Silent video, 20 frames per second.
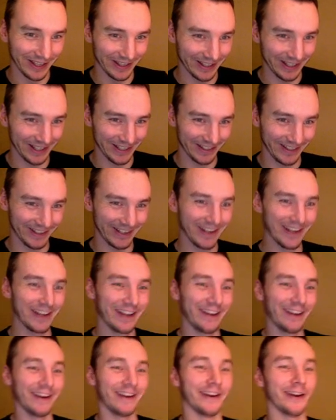There's
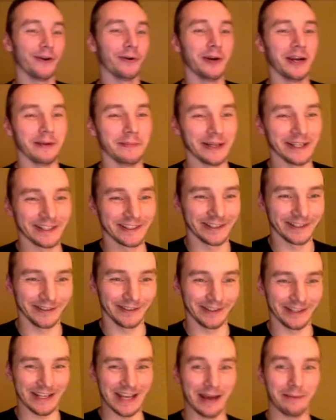no limit to
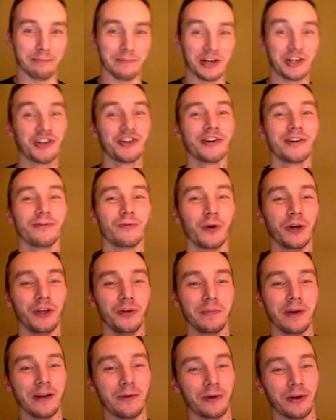the ambition of what you
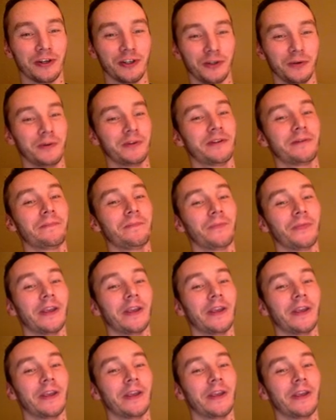might want to do with them.